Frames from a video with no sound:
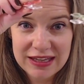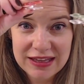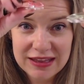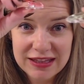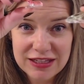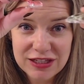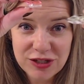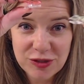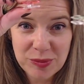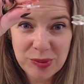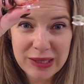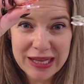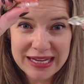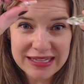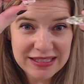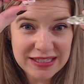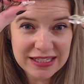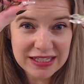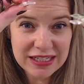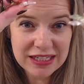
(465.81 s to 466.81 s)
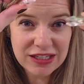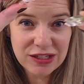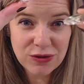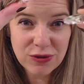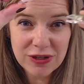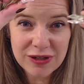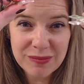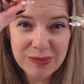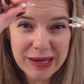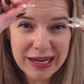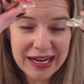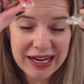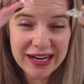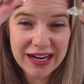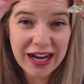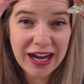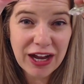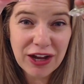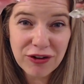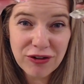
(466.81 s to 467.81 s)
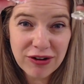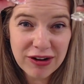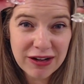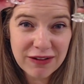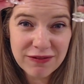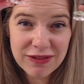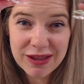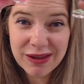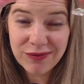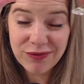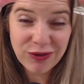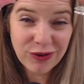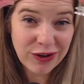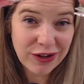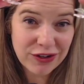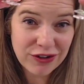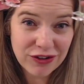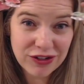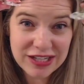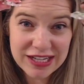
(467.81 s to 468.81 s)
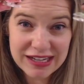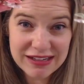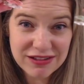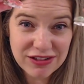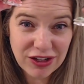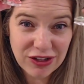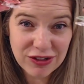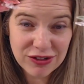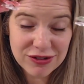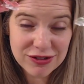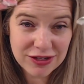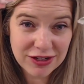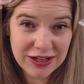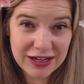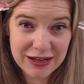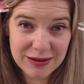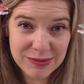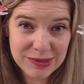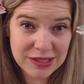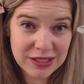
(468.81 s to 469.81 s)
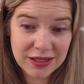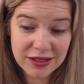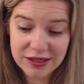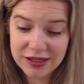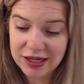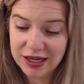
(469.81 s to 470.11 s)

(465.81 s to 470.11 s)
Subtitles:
These are plastic. You can buy 100 of them for under $10 on Amazon.